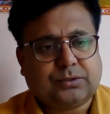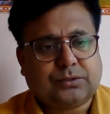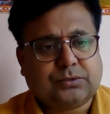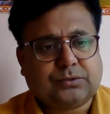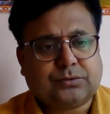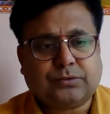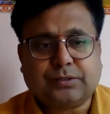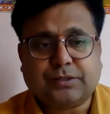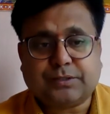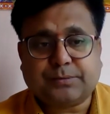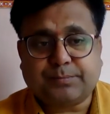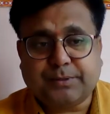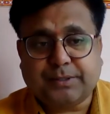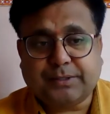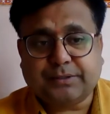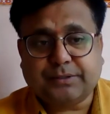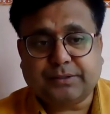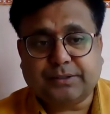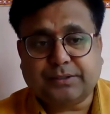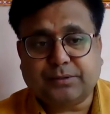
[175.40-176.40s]
So the
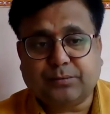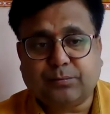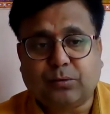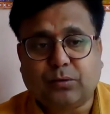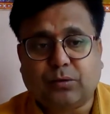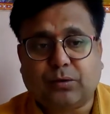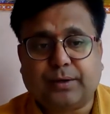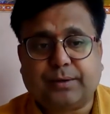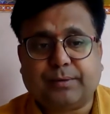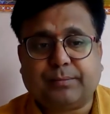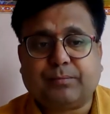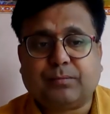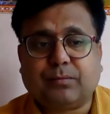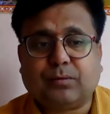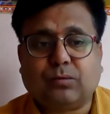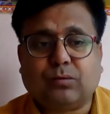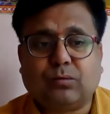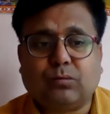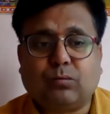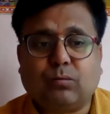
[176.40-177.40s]
speaker in the poem
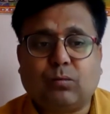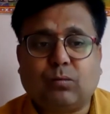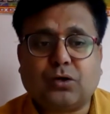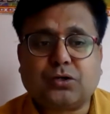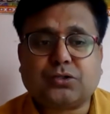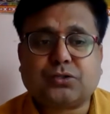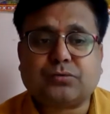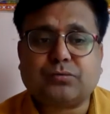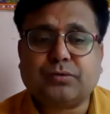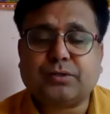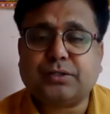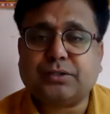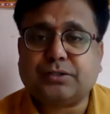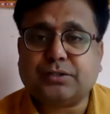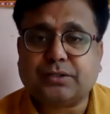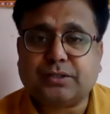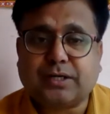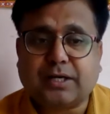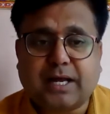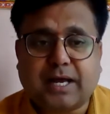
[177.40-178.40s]
wants to
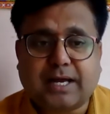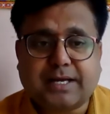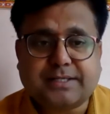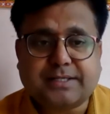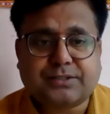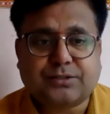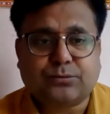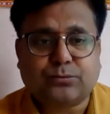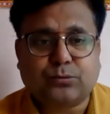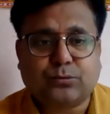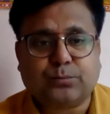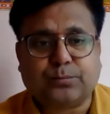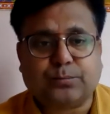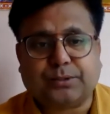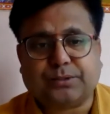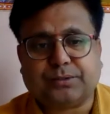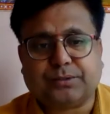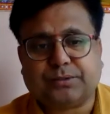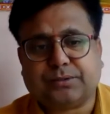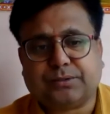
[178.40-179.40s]
eternalize the
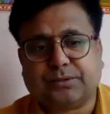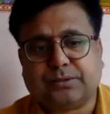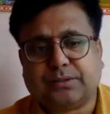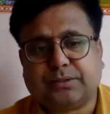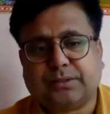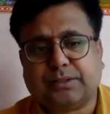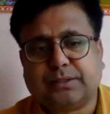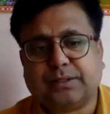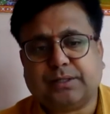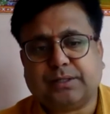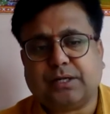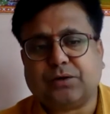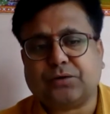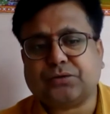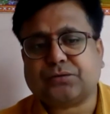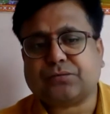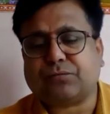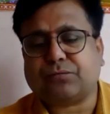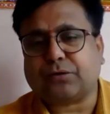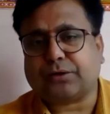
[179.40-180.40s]
woman he
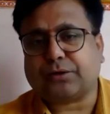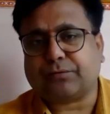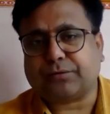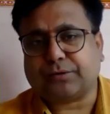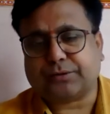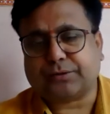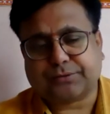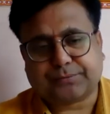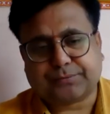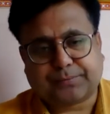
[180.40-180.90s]
loves forever.